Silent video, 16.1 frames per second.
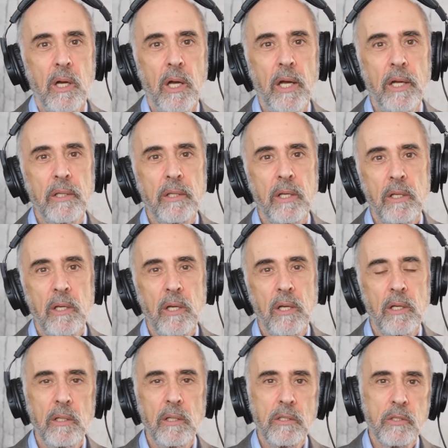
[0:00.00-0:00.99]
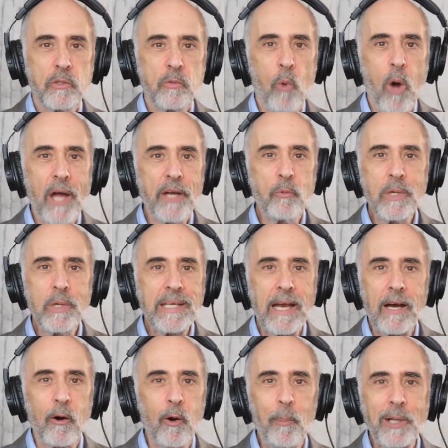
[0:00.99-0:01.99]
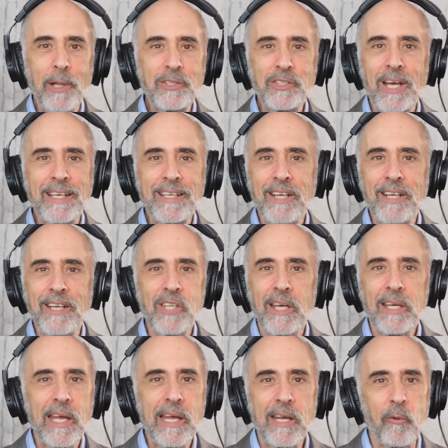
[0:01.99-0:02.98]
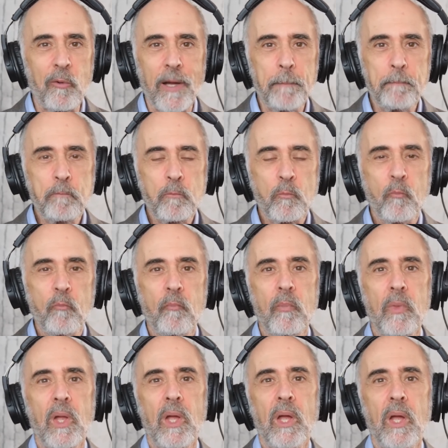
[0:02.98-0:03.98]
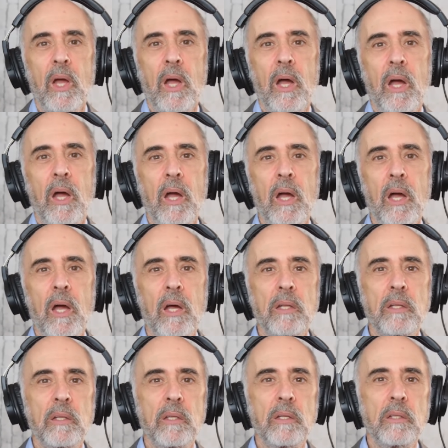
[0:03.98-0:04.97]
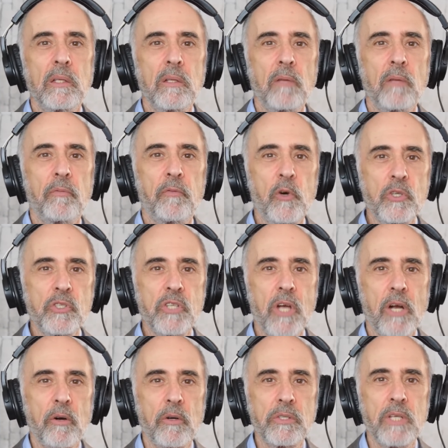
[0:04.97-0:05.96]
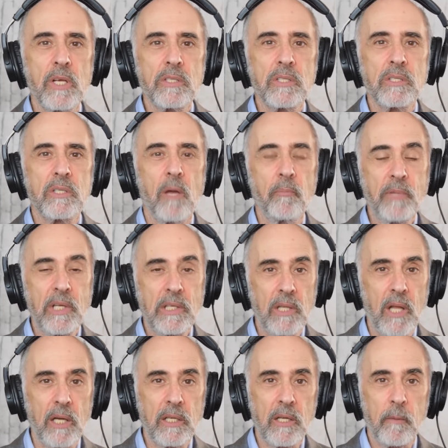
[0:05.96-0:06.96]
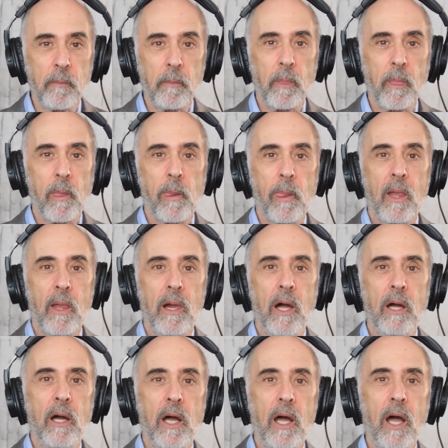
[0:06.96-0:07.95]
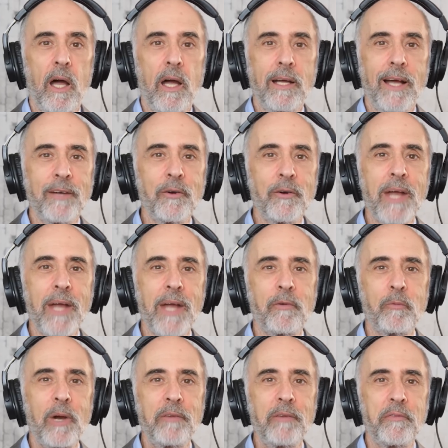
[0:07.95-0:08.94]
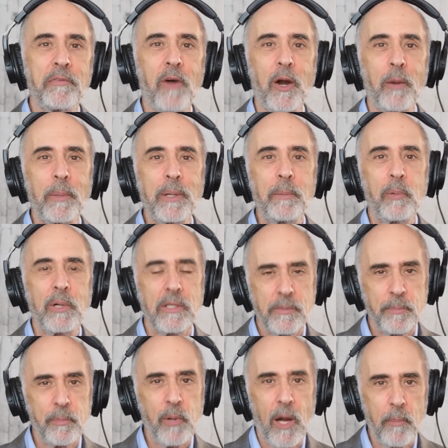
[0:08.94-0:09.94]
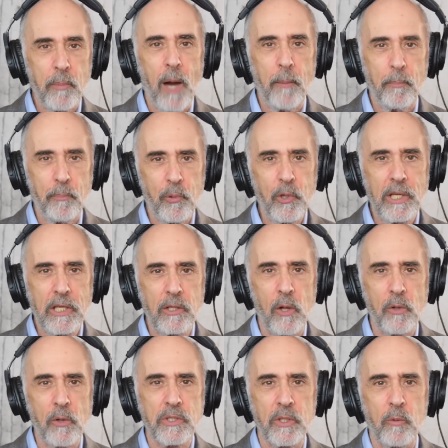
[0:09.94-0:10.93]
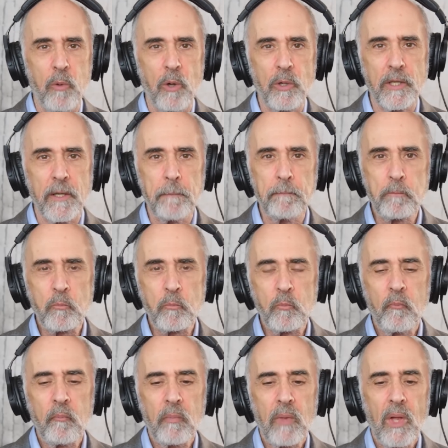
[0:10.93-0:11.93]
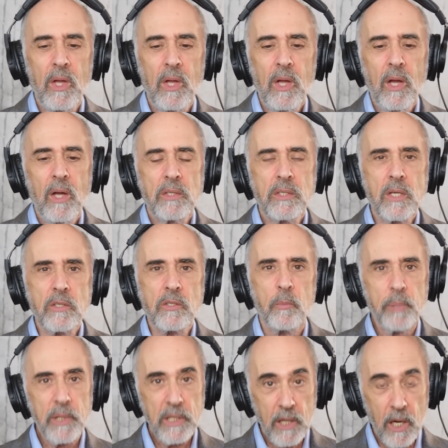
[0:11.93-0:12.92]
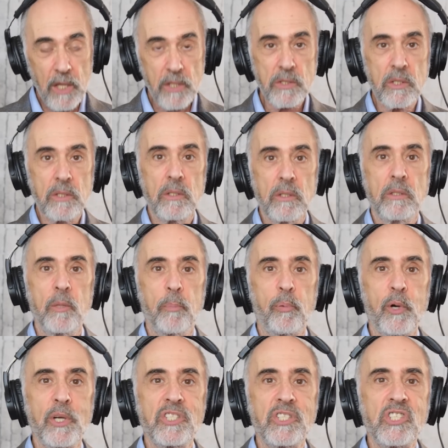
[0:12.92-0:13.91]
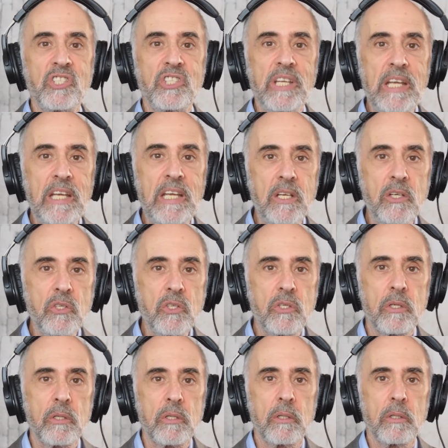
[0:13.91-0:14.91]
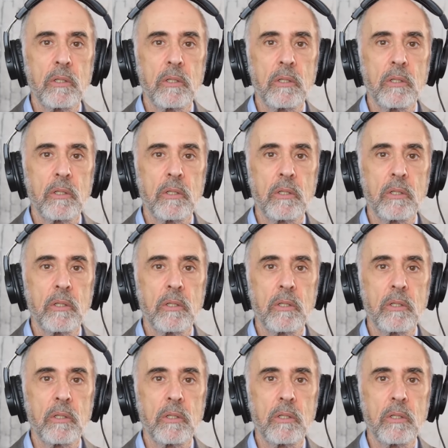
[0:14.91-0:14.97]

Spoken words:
And he says, why do we care about Chiang Kai-shek anyway? And the first general says something like, I don't have it right in front of me, but I'm pretty close to quoting it. He says, because the prestige